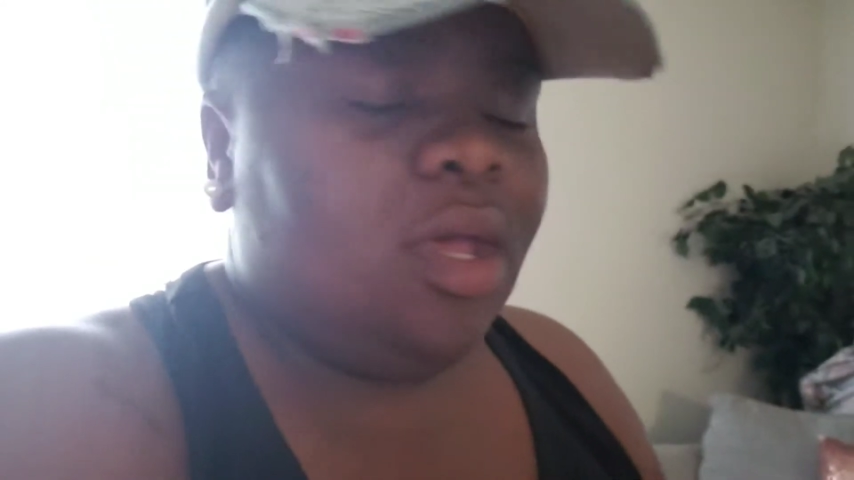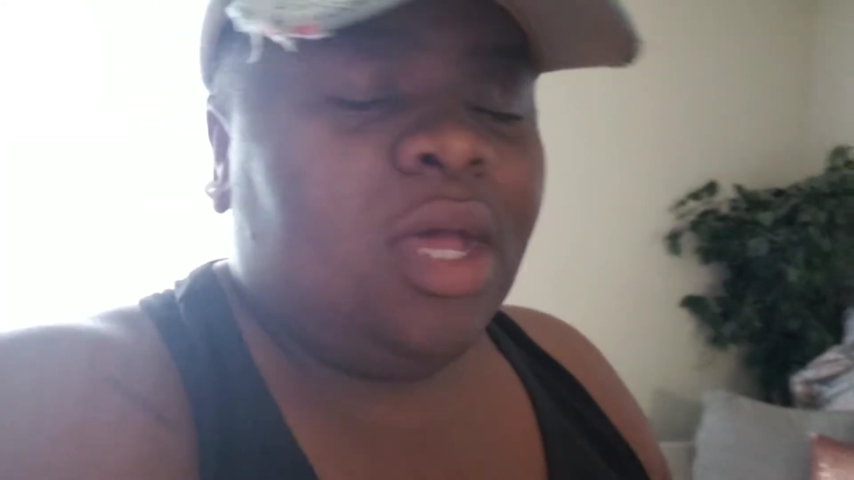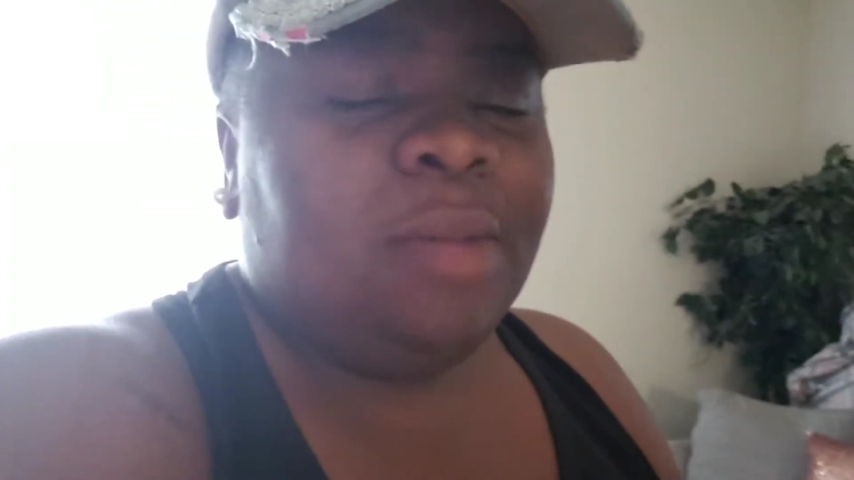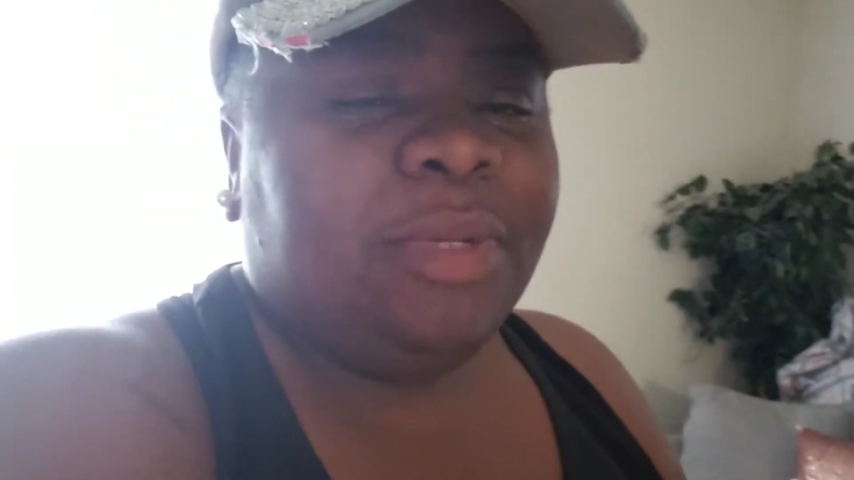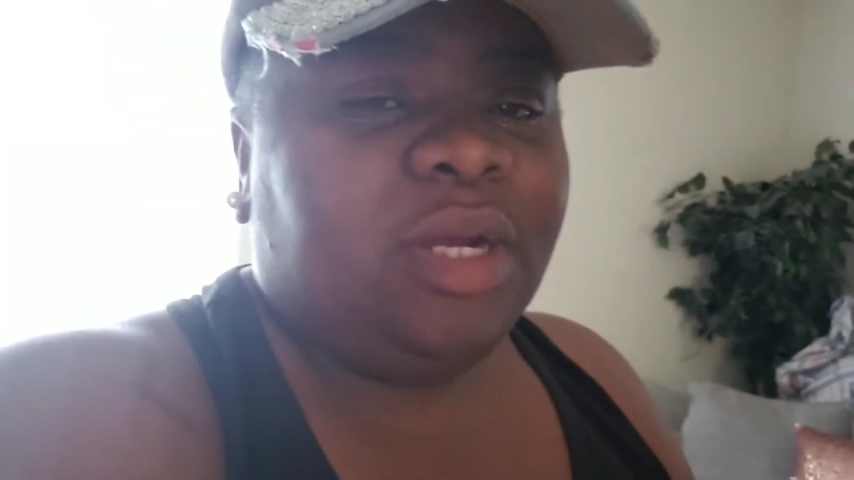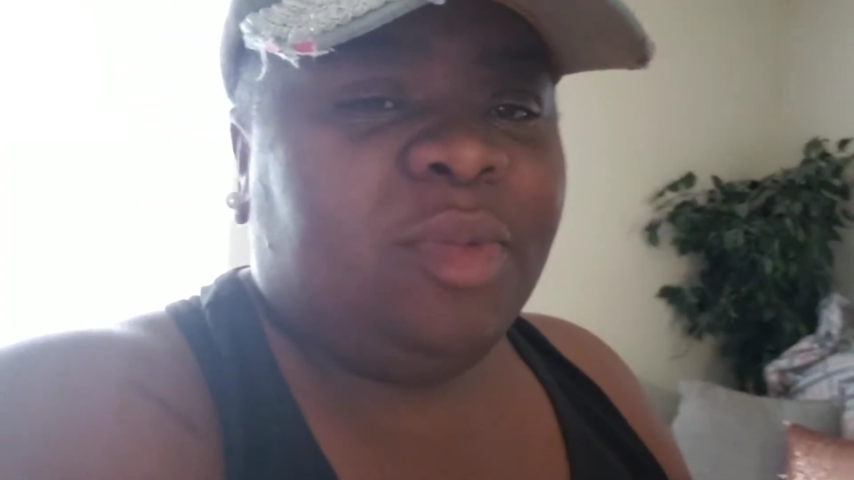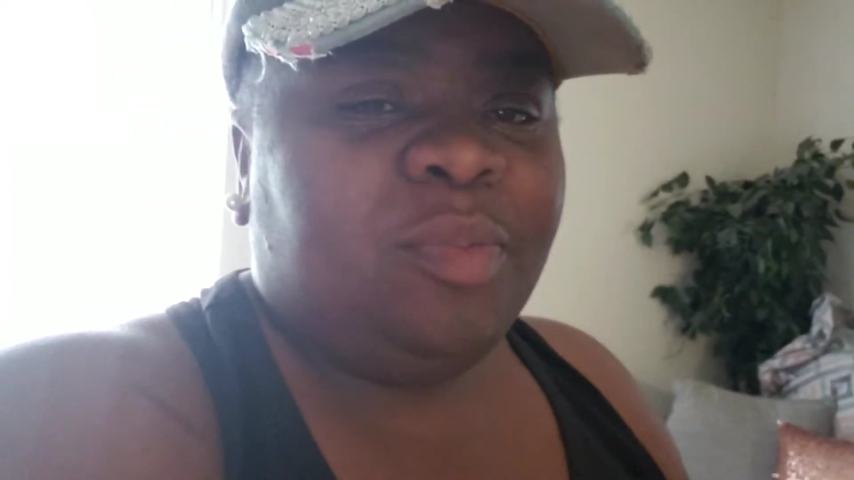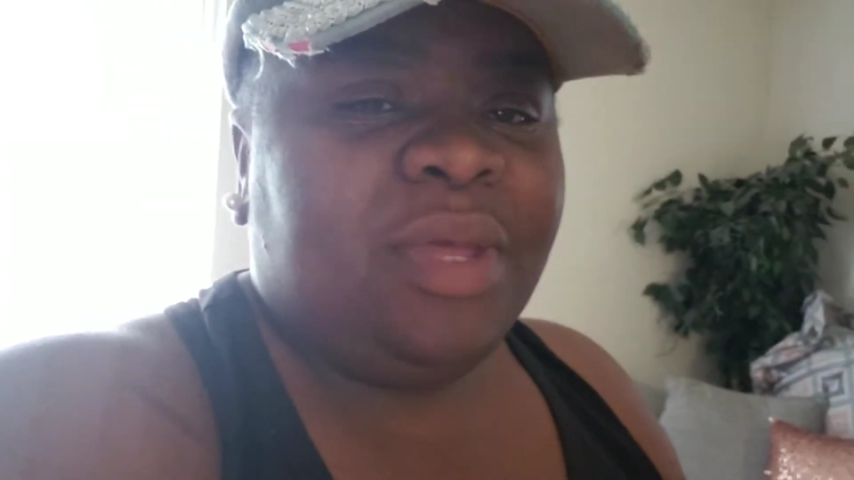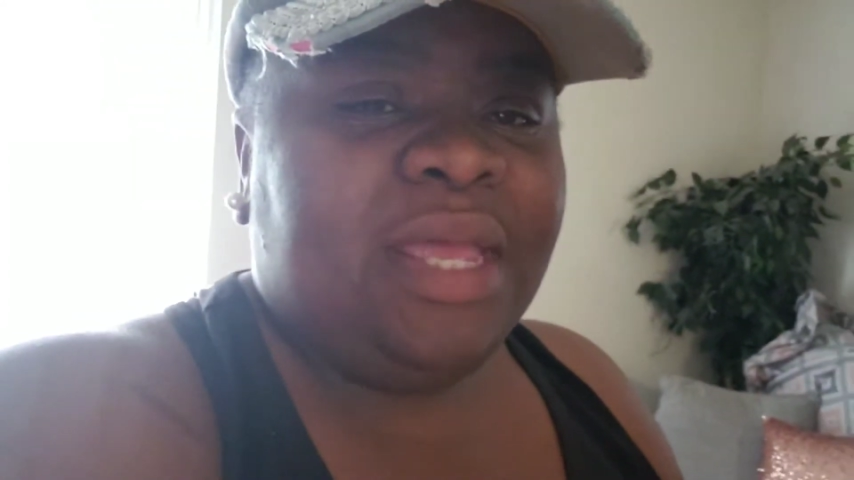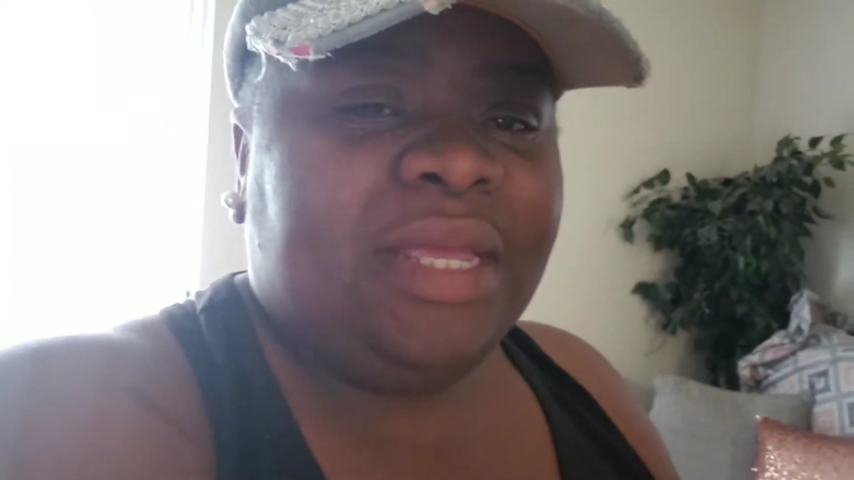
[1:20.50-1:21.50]
I'm going to
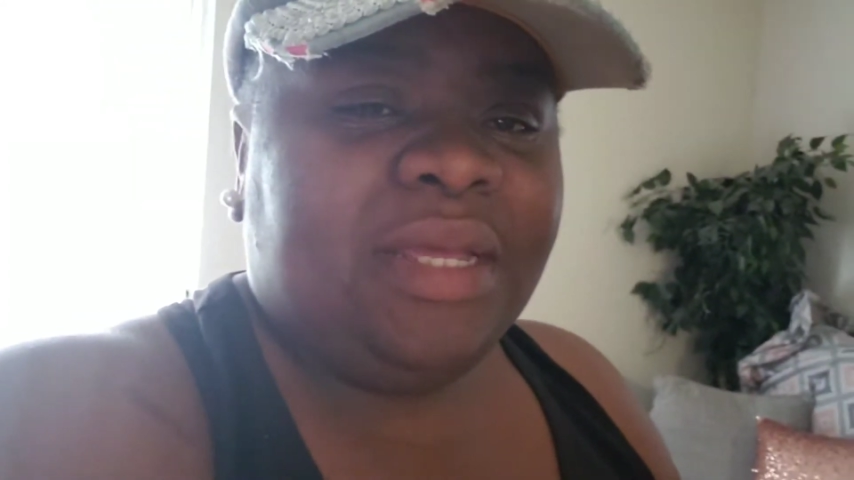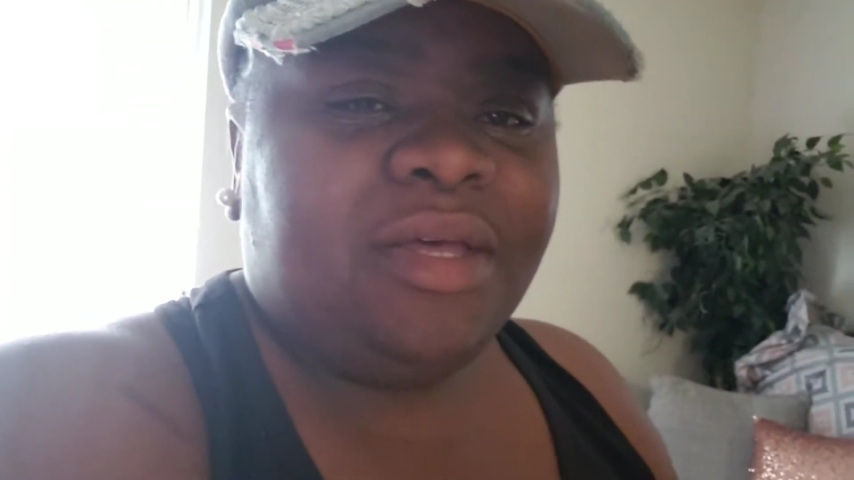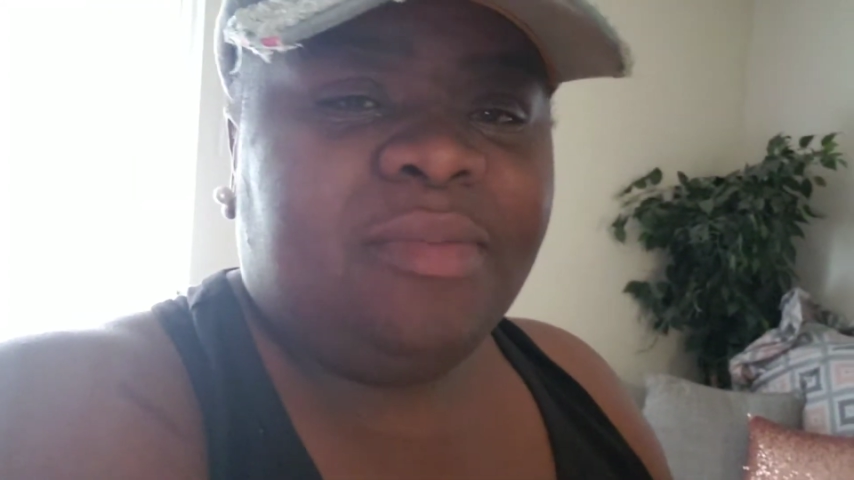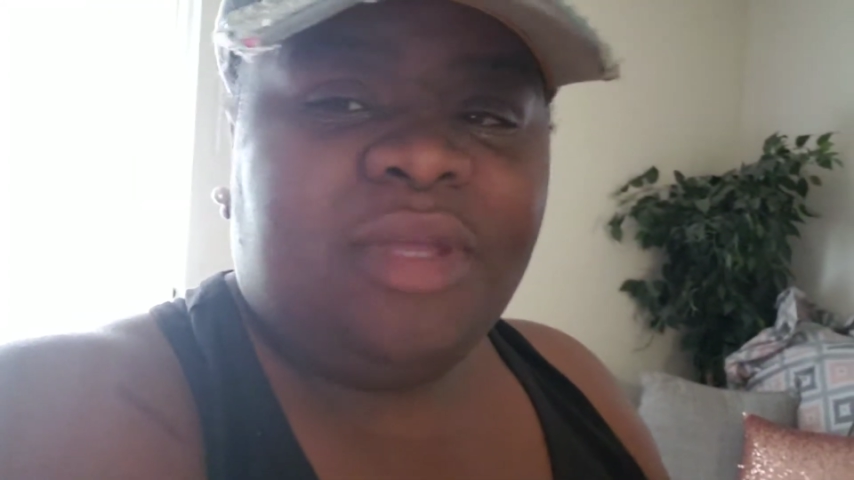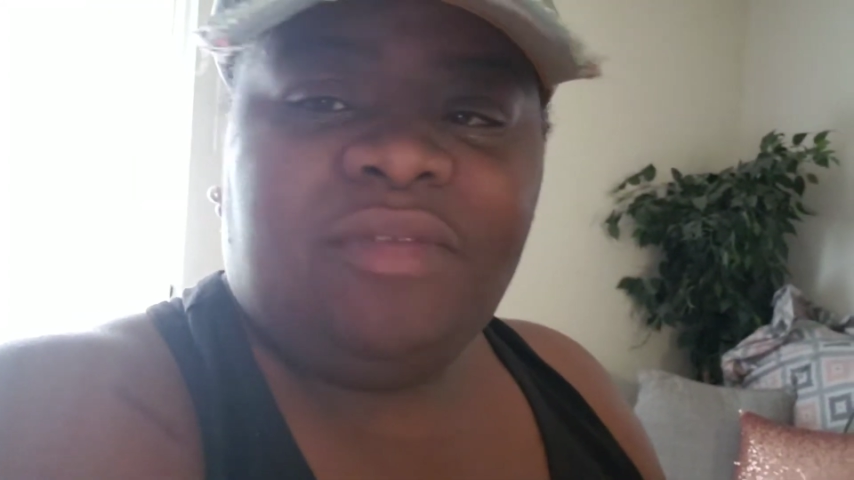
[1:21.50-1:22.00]
be packing up